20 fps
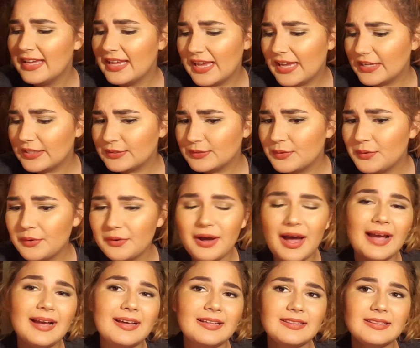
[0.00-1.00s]
it's cool.
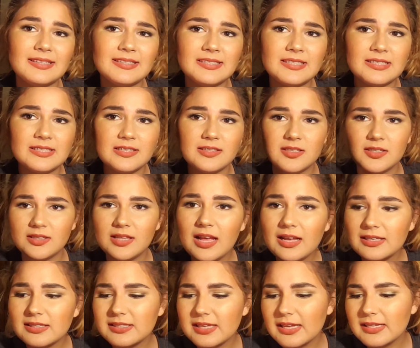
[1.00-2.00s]
This is a
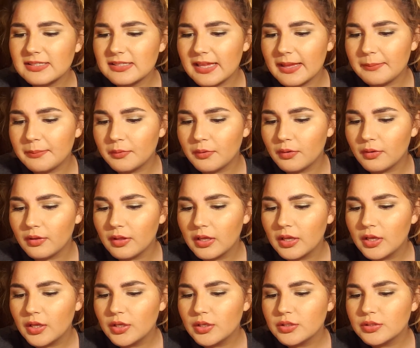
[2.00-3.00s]
deluxe size sample,
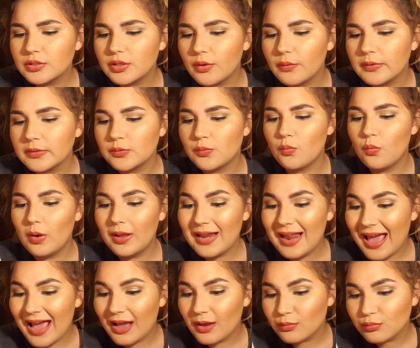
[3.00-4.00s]
so it's 1
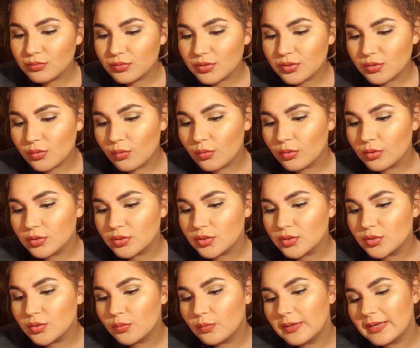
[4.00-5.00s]
ounce or
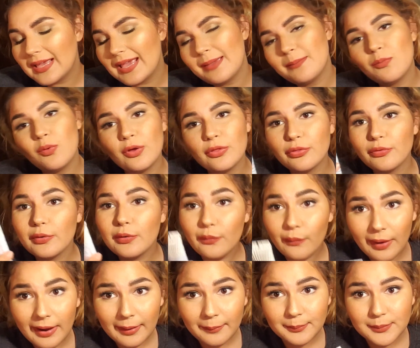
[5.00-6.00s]
28.3
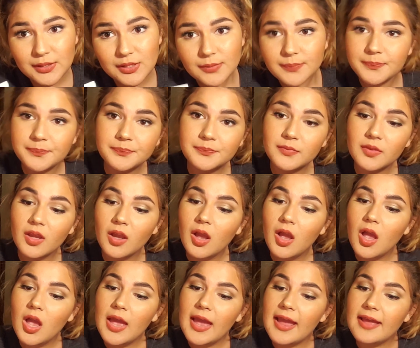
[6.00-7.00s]
grams.
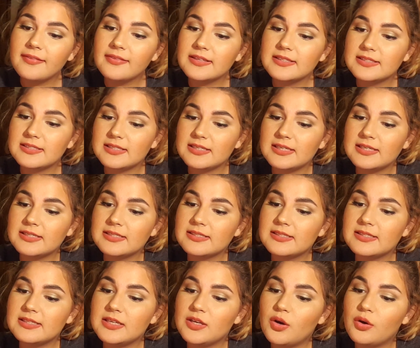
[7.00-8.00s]
And this is
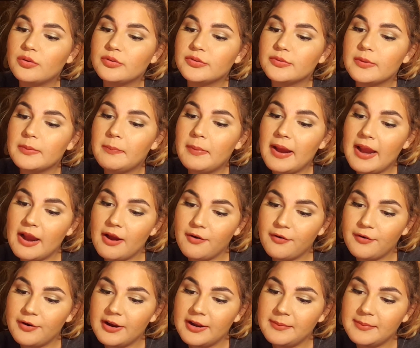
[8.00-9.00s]
the Ultra Repair
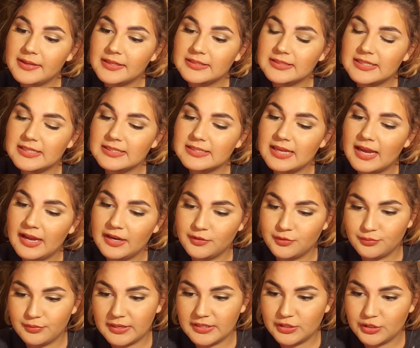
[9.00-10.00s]
Cream, Intense
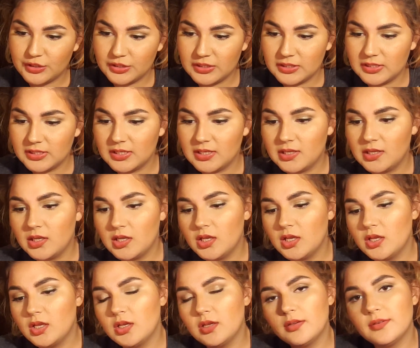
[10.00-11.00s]
Hydration,
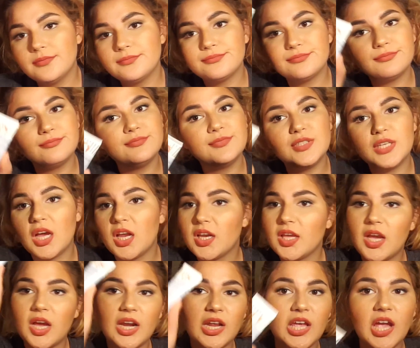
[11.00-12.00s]
yada
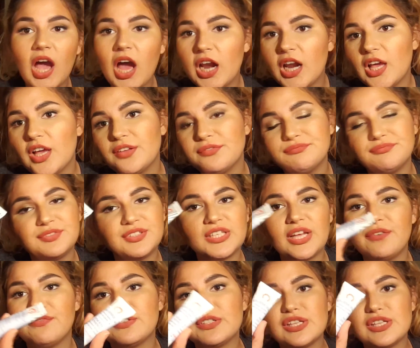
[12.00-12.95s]
yada yada, safe for